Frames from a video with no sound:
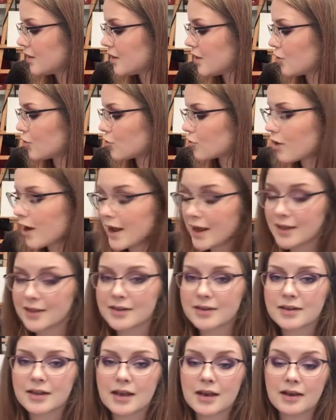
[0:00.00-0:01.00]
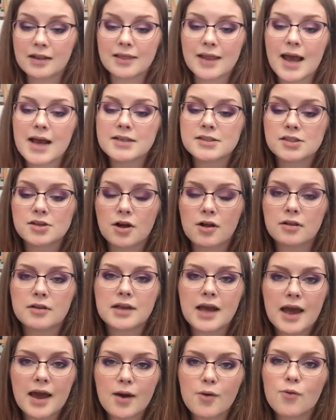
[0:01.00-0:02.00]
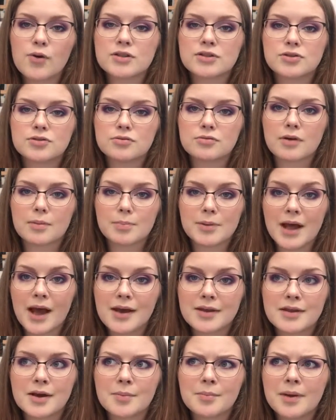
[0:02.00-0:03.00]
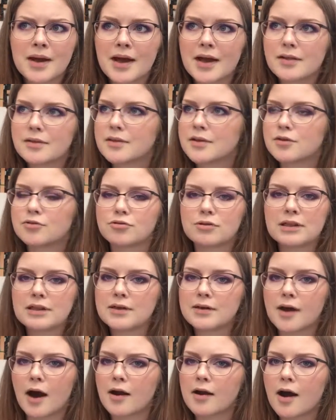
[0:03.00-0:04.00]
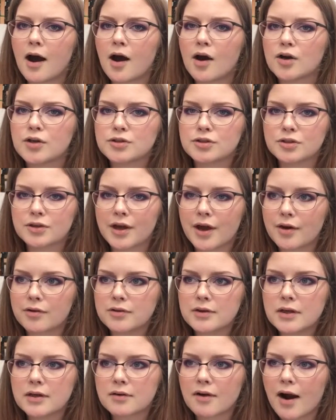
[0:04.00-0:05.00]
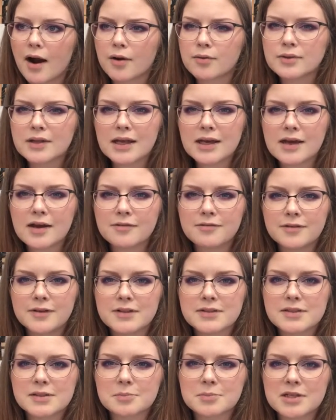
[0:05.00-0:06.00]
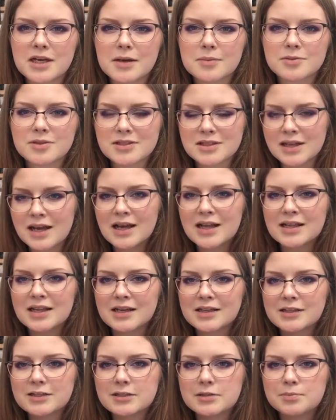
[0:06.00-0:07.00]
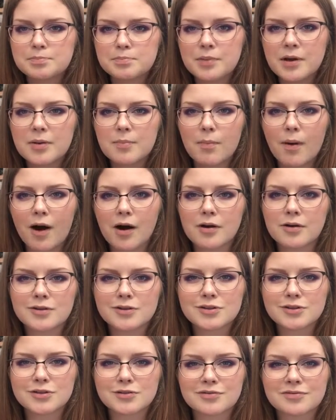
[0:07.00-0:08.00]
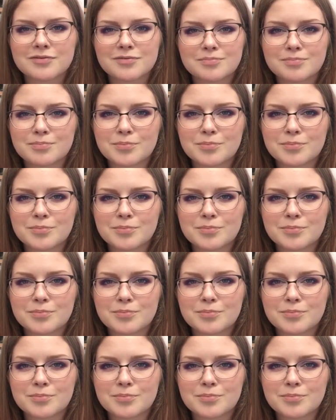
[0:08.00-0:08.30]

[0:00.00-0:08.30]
They're great. They last all day once you apply them, and they're really not hard to carry around. Like, I feel sometimes like these big bottles of